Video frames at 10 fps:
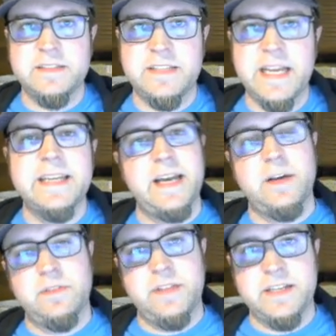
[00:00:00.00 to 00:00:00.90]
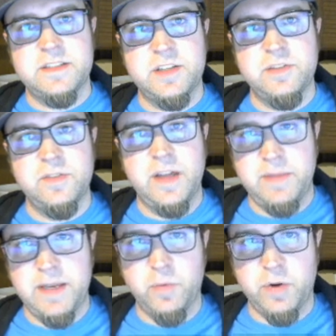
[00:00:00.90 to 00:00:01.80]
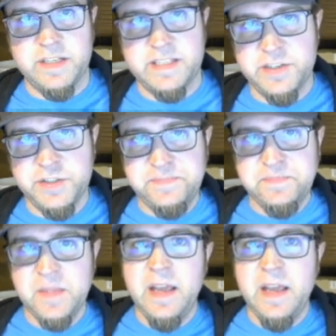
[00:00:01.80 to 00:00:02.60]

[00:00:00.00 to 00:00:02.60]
taken down thanks to NPM organization.